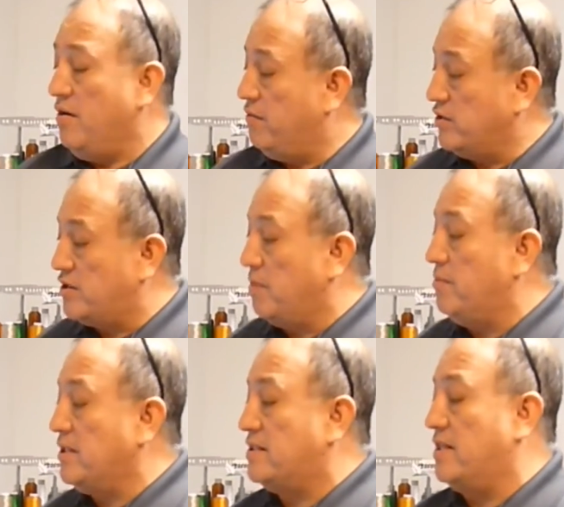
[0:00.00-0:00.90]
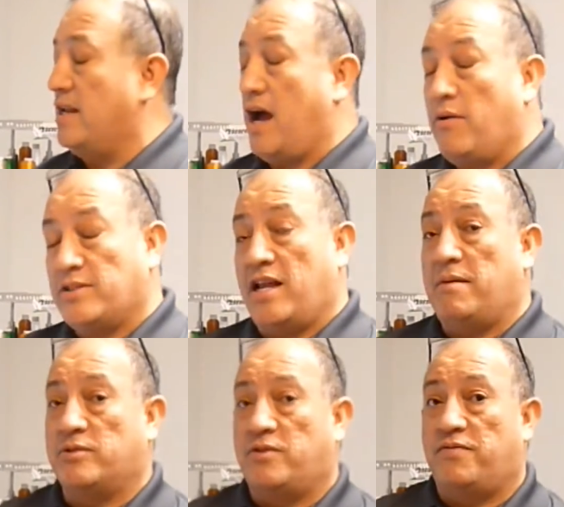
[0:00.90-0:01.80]
For some reason, I was not
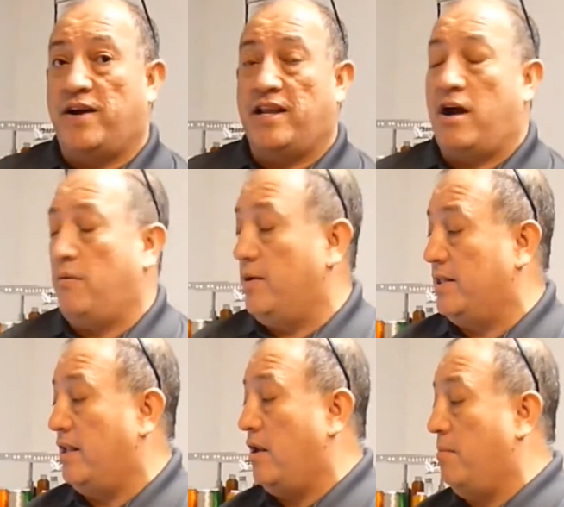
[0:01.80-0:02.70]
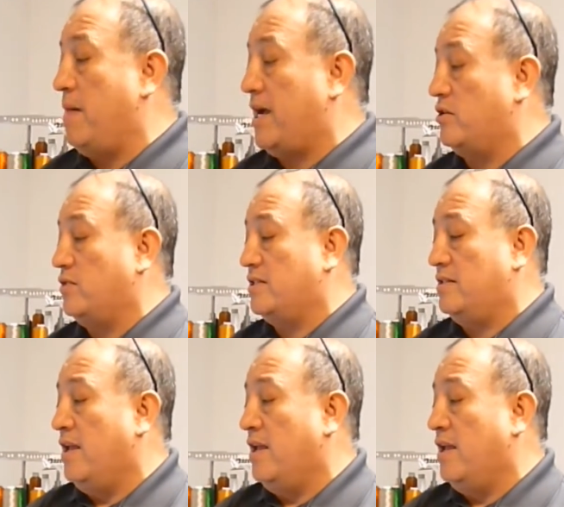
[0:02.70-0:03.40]
able to find out what the MAC address